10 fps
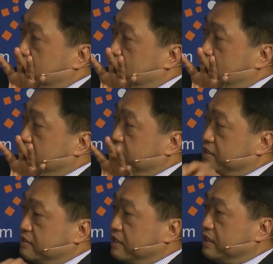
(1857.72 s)
What
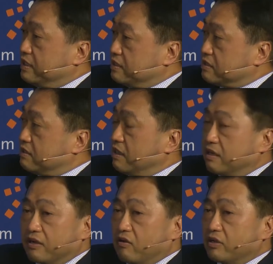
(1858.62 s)
is real is the real
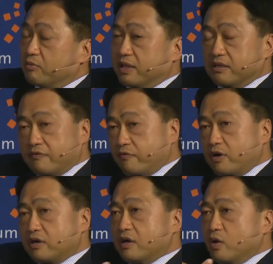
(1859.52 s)
economy. And
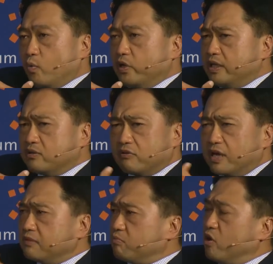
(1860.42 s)
therefore, we need to
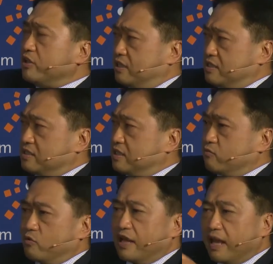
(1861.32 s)
create models that
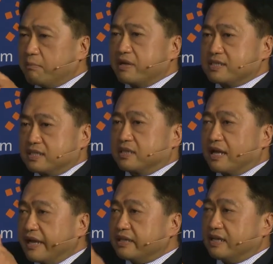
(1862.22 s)
will help us,
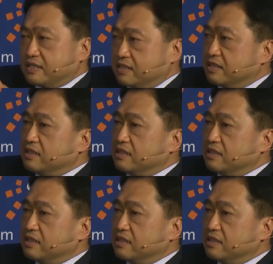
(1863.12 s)
guide us,